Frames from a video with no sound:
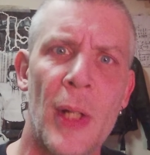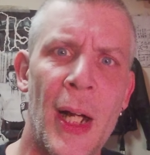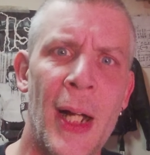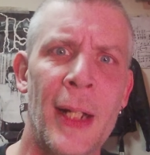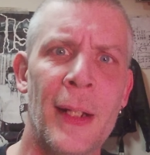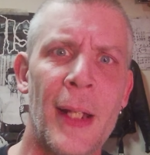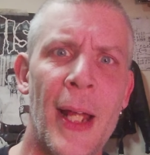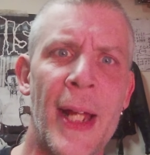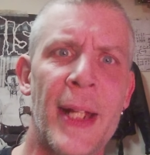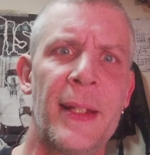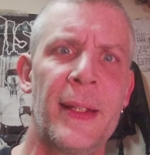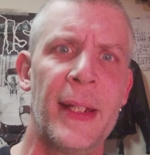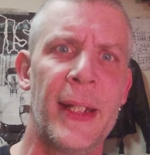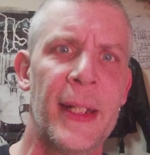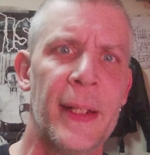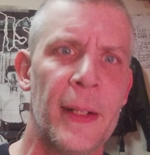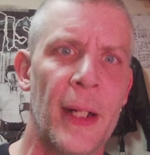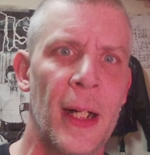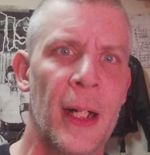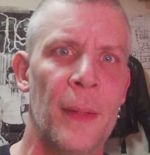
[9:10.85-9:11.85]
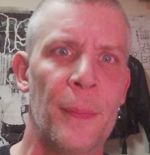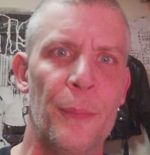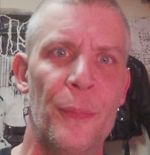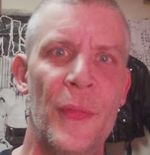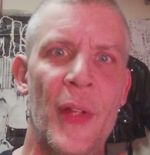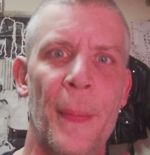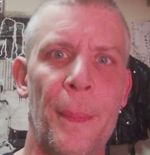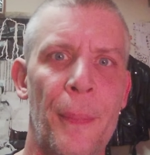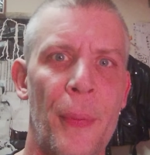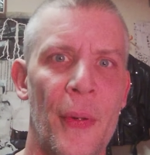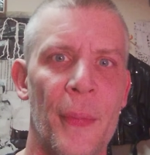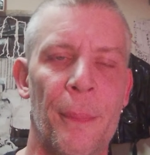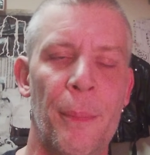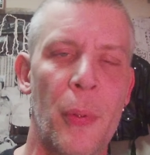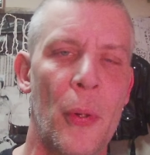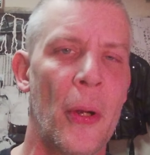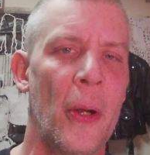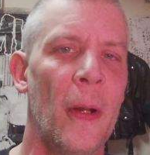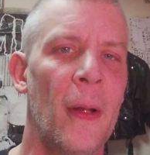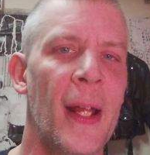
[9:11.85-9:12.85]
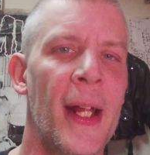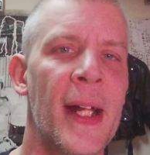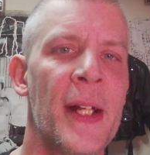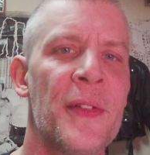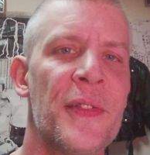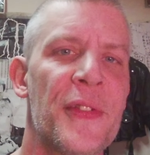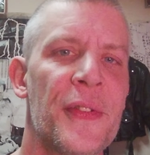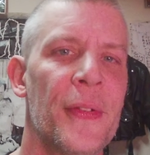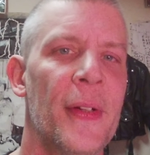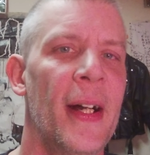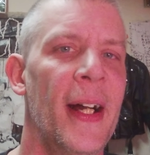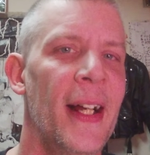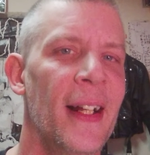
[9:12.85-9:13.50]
like the Borderlands.